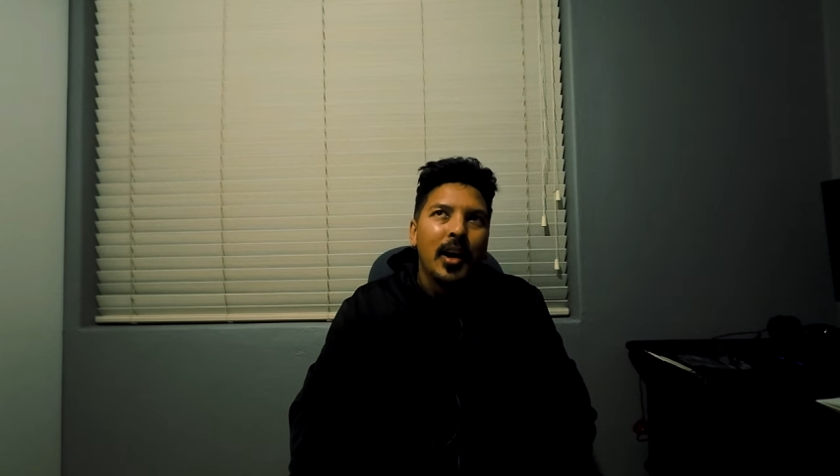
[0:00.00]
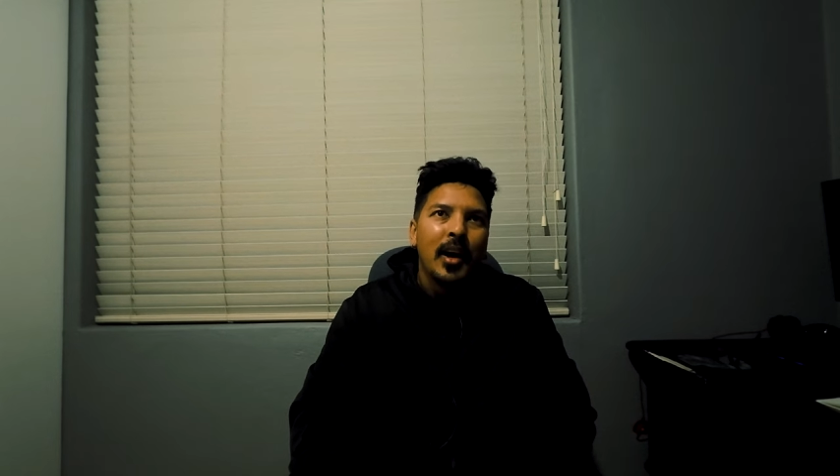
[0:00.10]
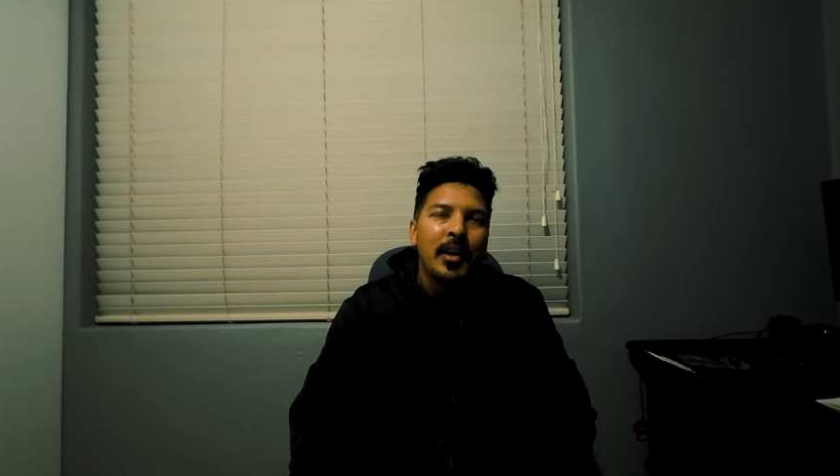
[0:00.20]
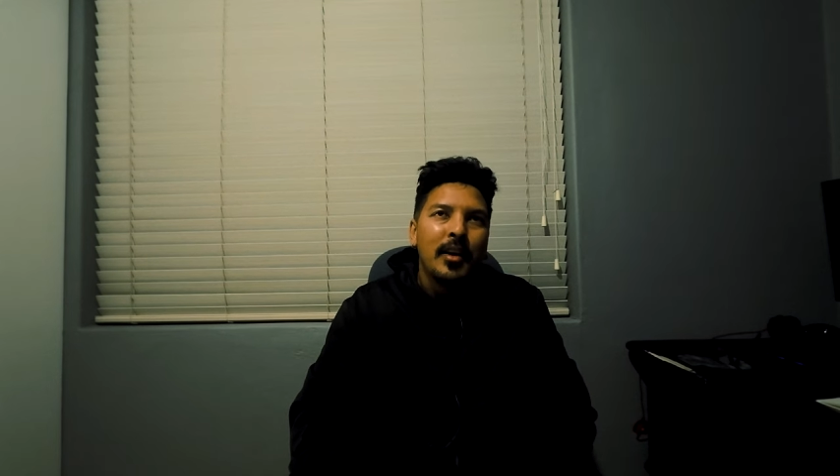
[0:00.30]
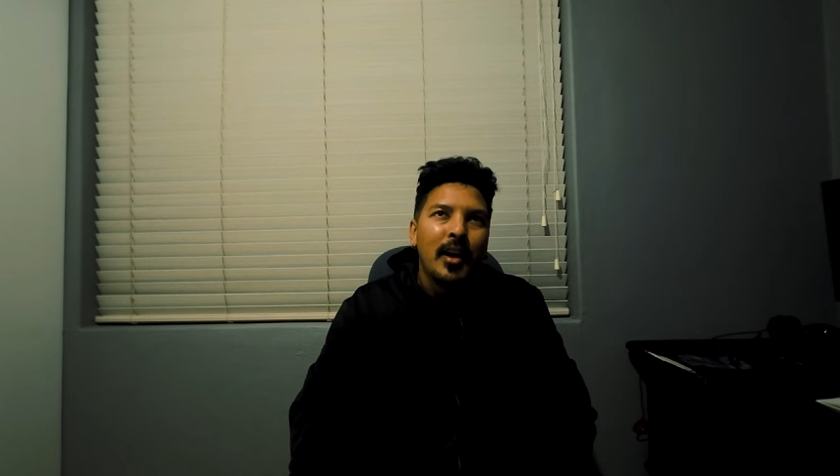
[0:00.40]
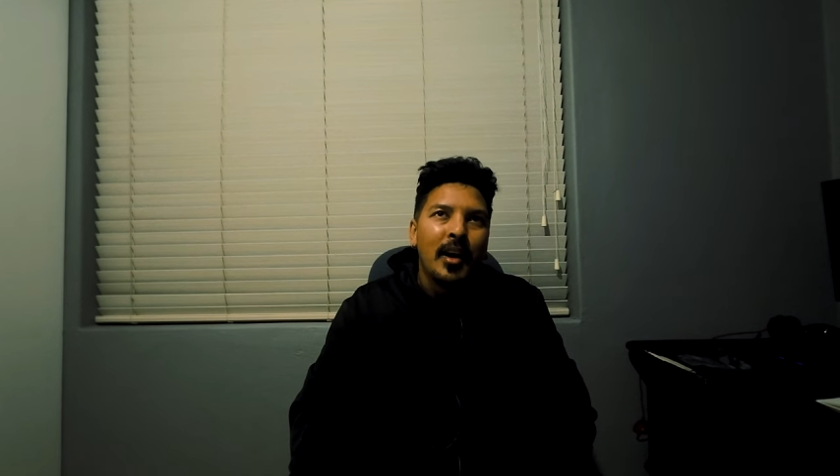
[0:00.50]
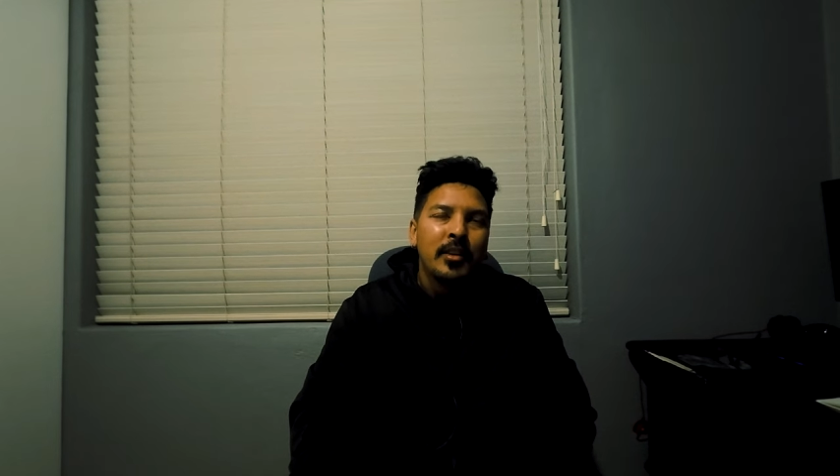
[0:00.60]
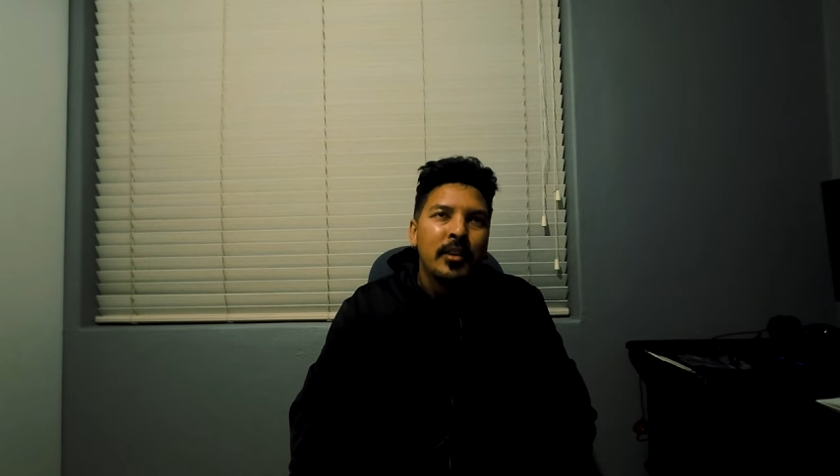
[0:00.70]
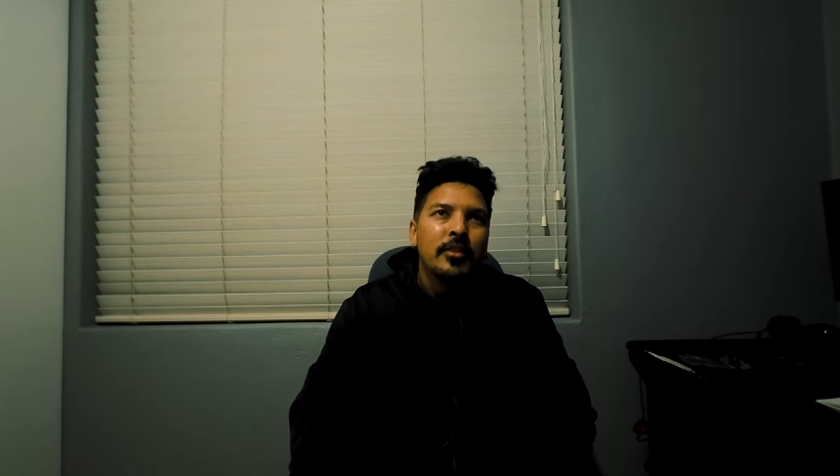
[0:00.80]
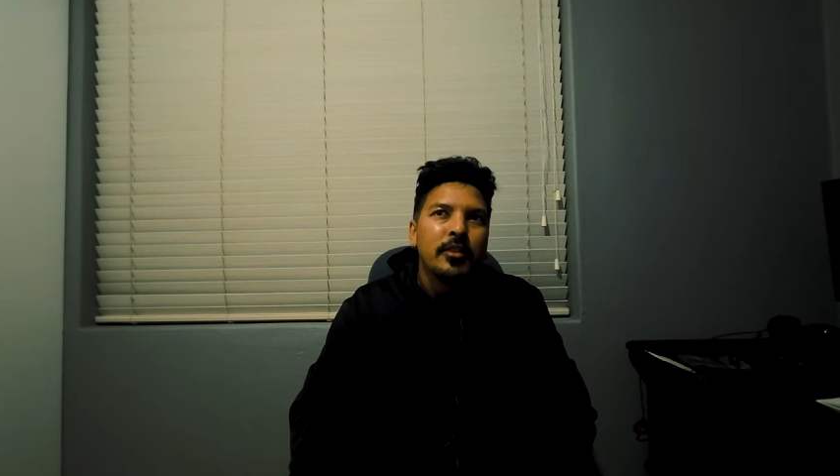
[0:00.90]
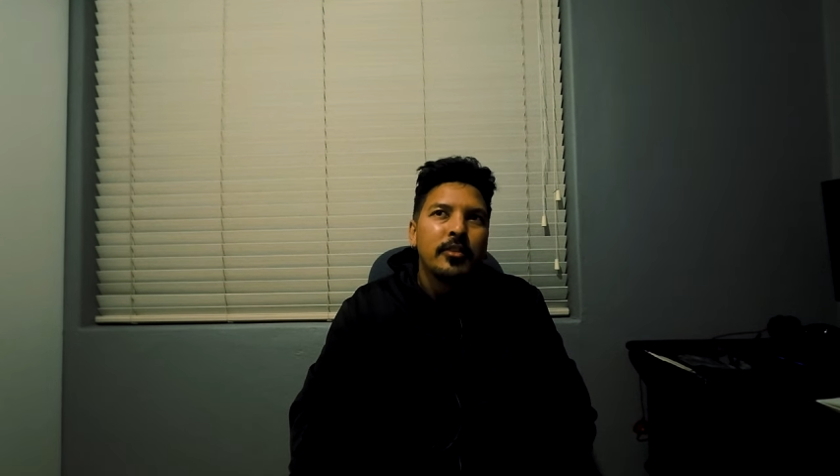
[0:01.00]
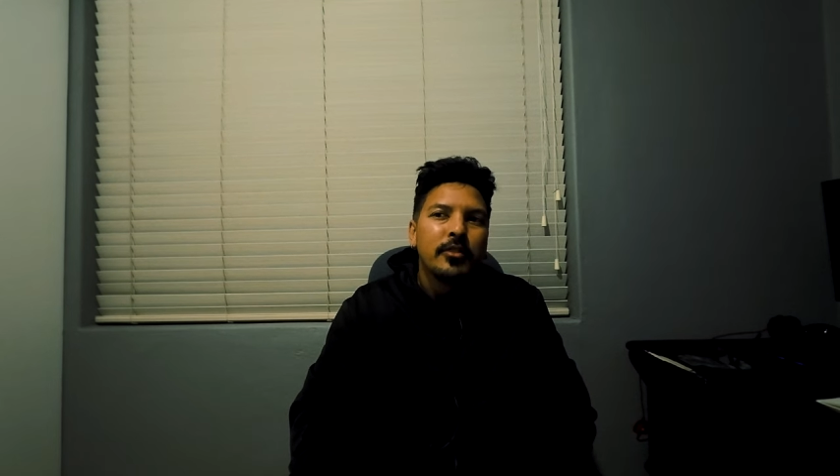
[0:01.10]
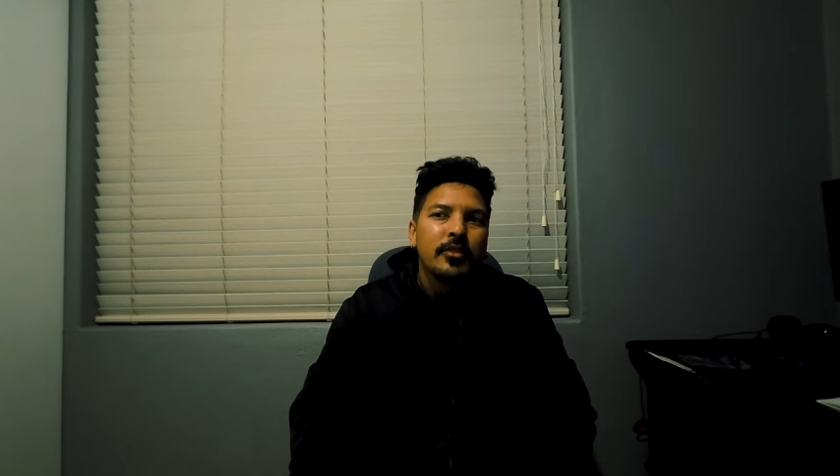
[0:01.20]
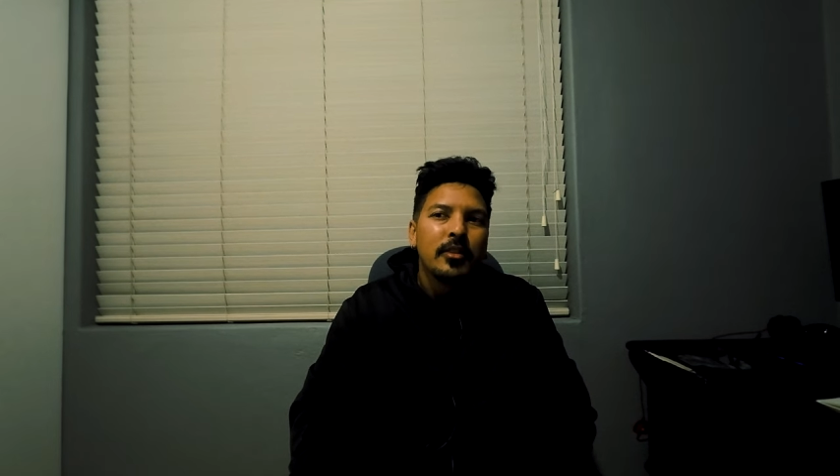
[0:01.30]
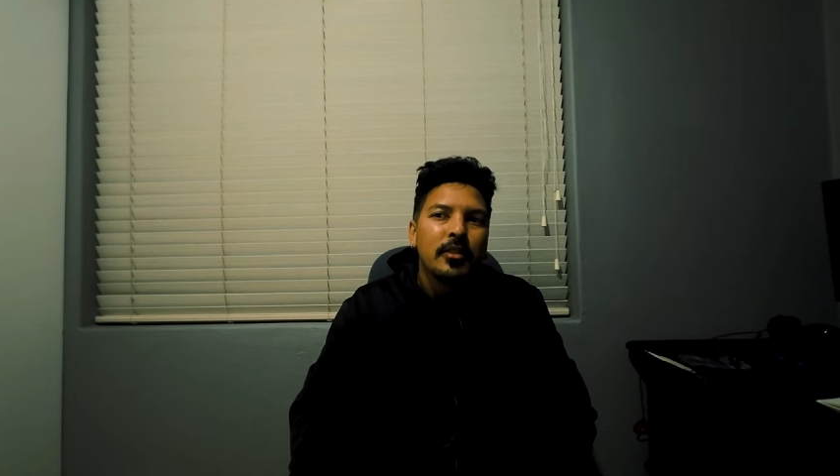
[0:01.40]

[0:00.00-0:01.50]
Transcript: and I guess it's